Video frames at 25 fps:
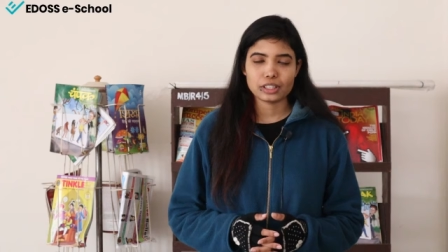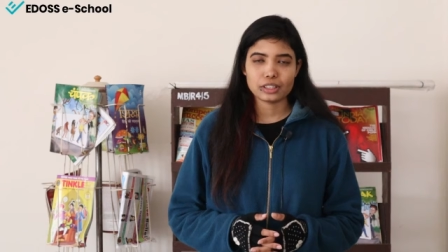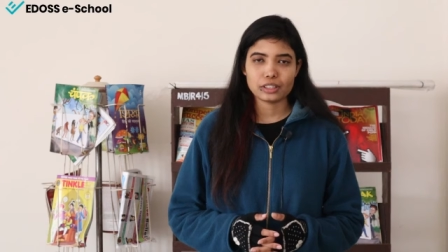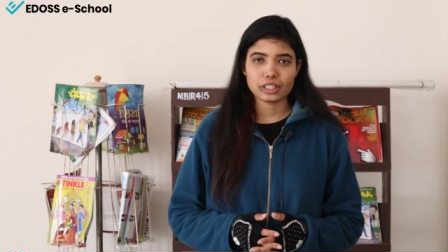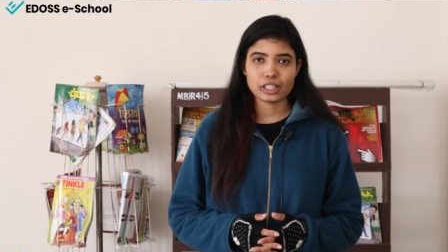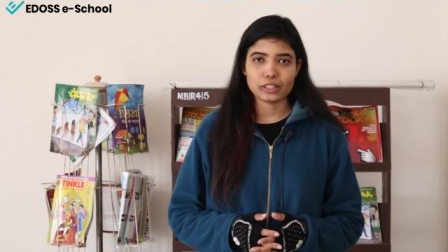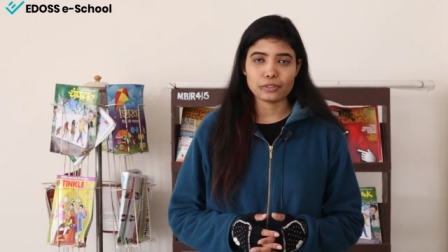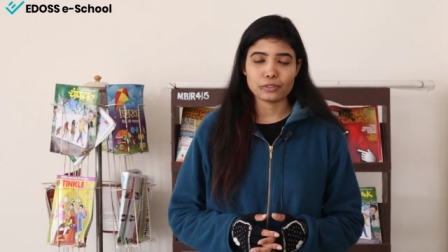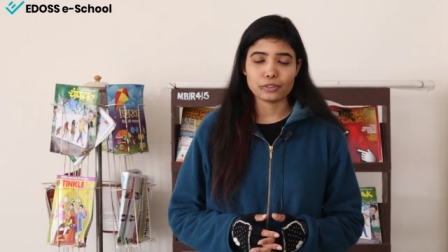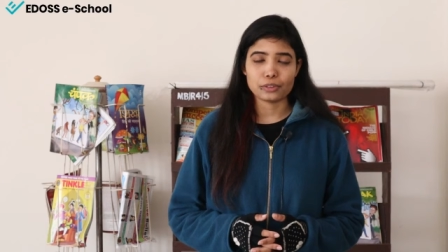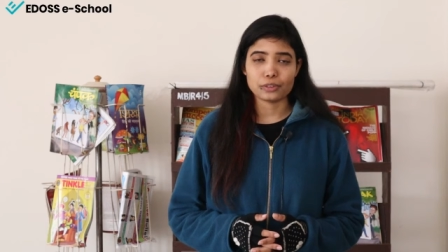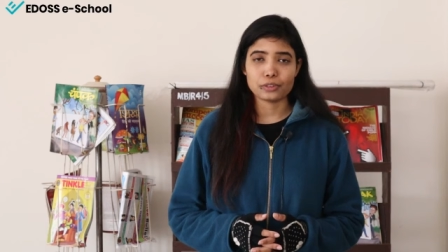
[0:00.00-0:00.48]

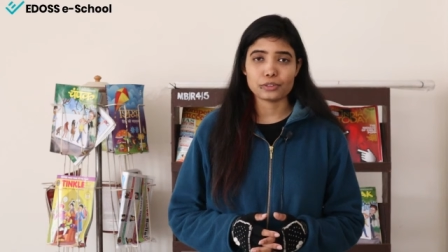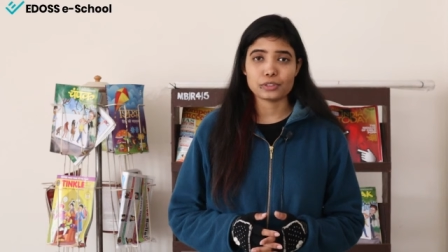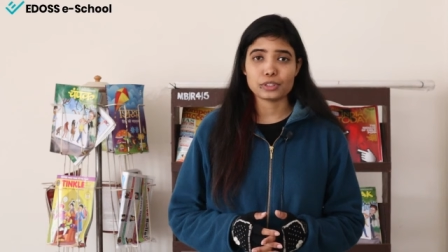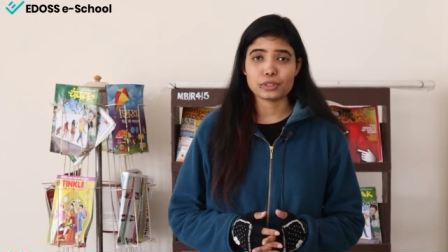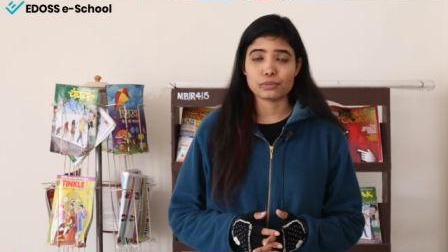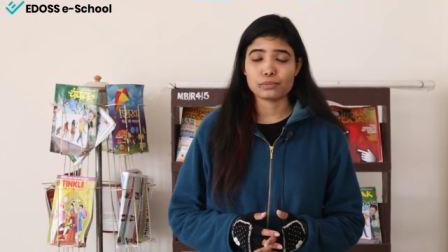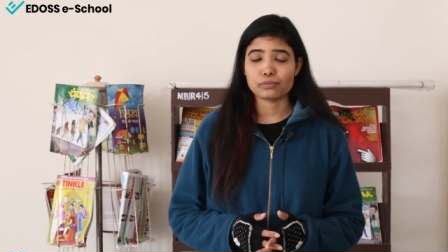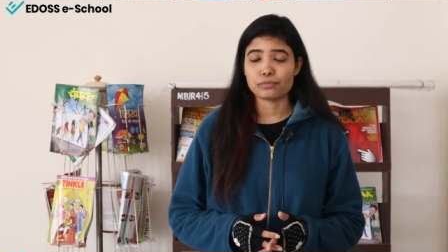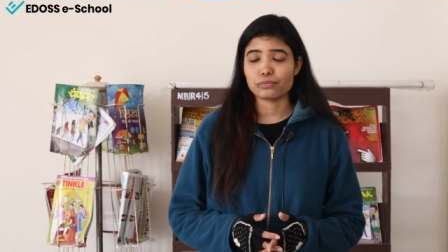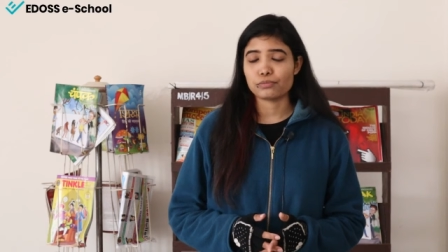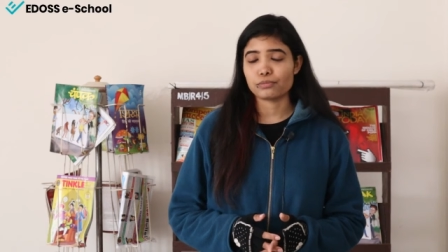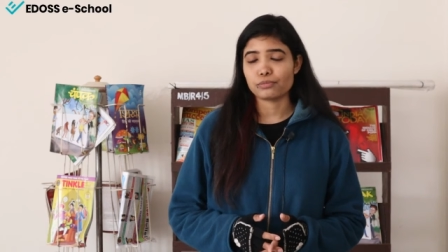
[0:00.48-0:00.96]
They were
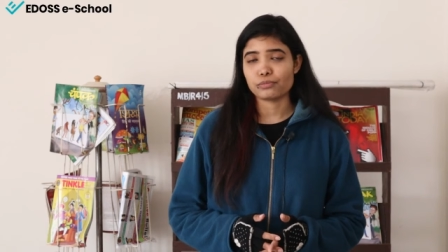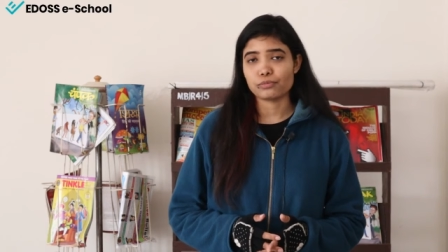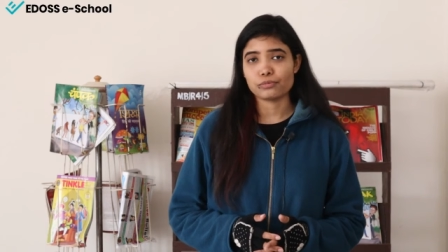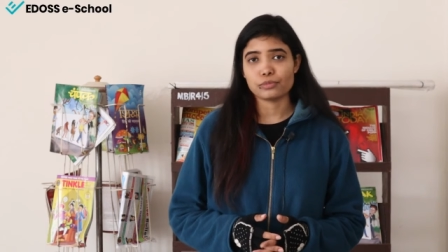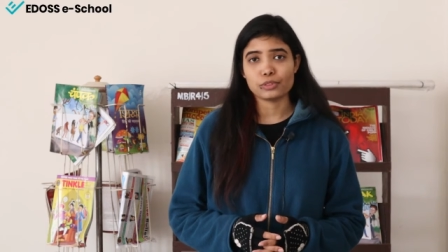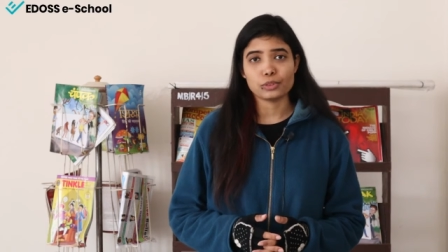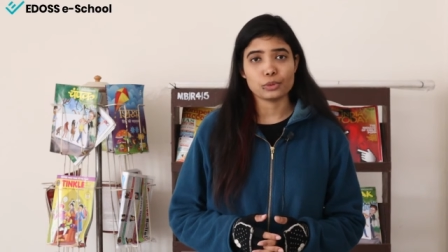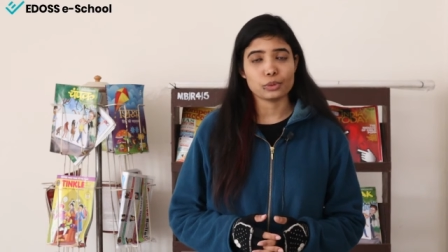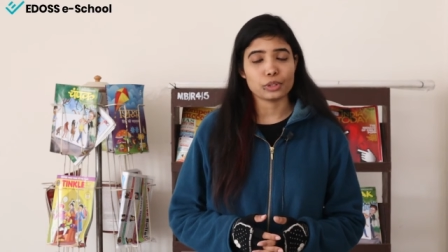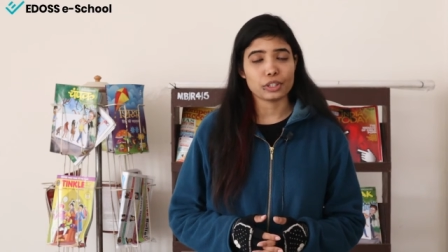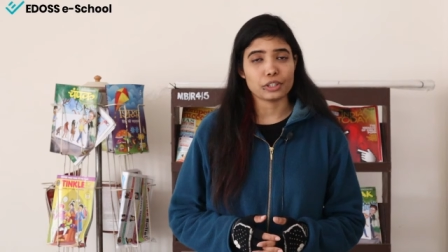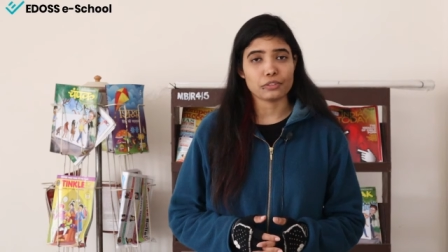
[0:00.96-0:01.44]

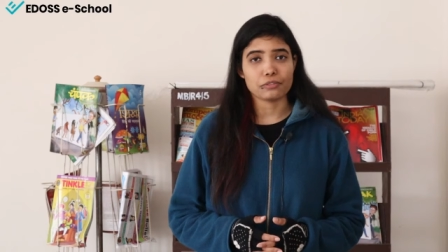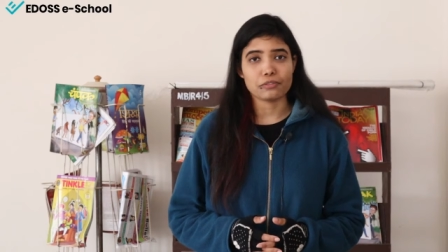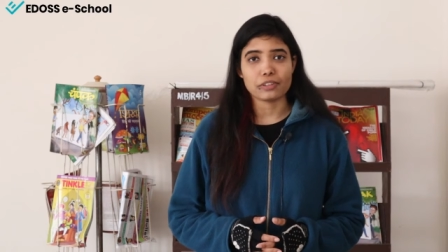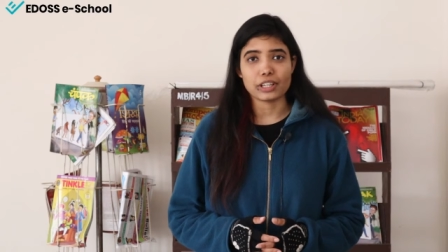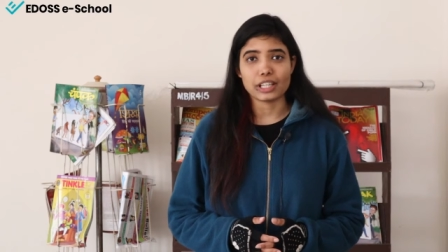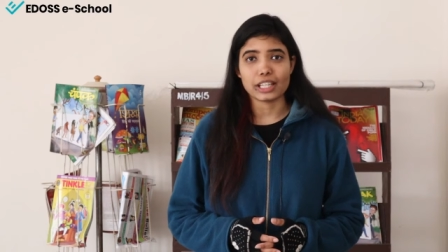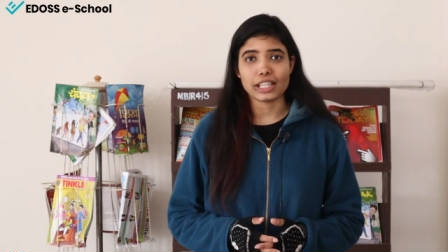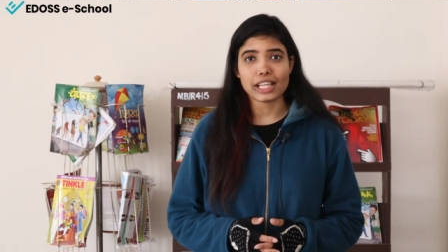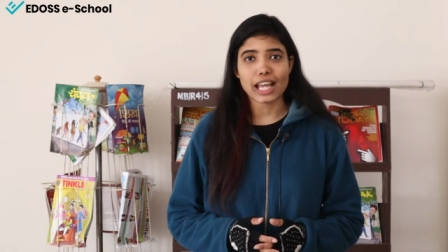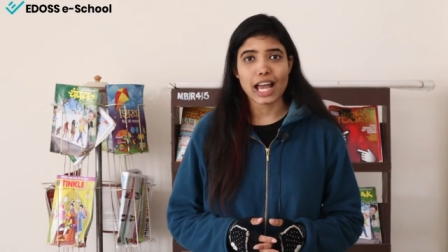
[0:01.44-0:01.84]
looking very